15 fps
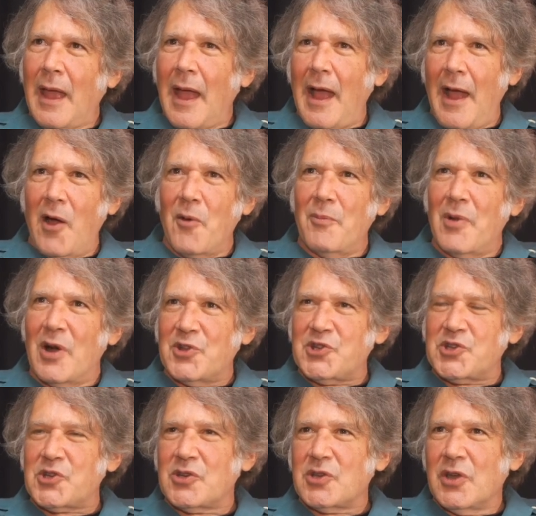how
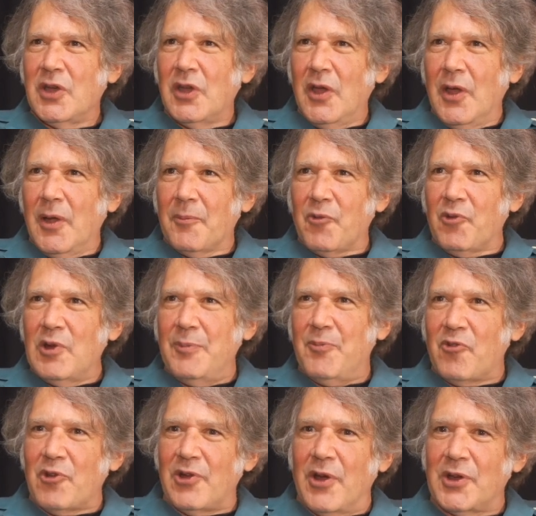much
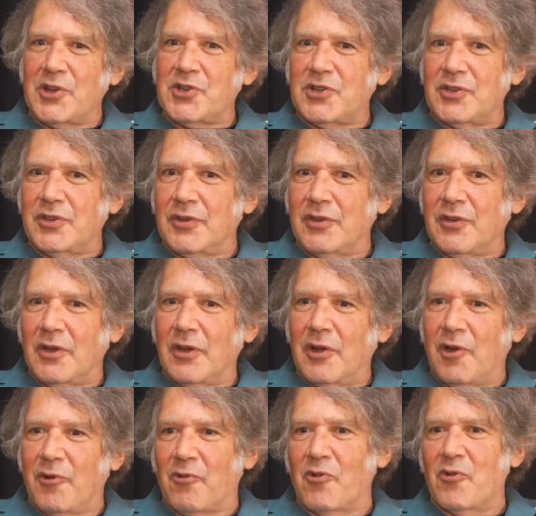pre-production
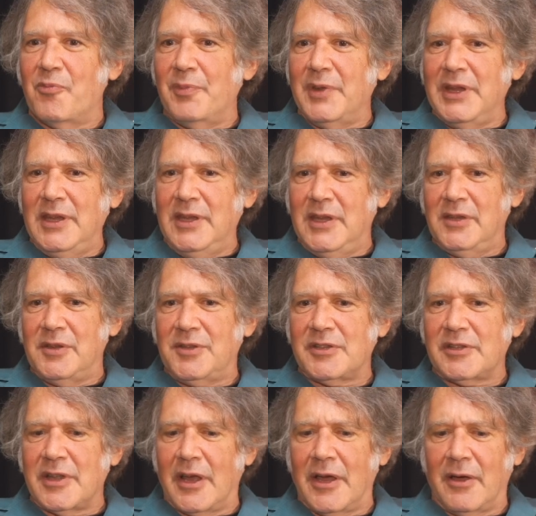a group
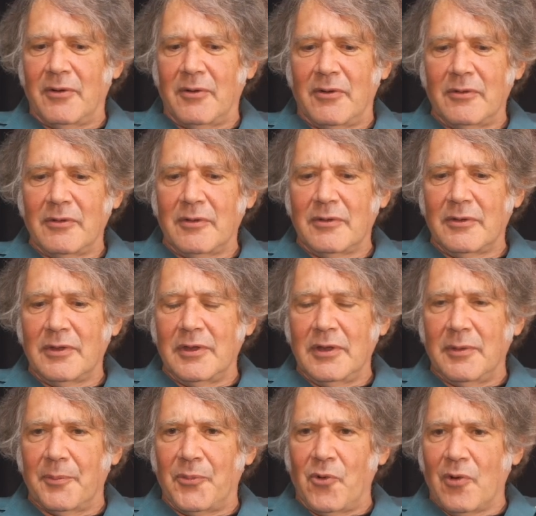needs. Now,
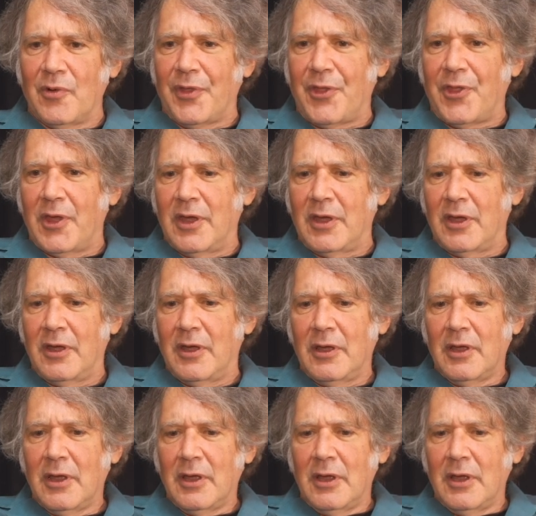the important thing,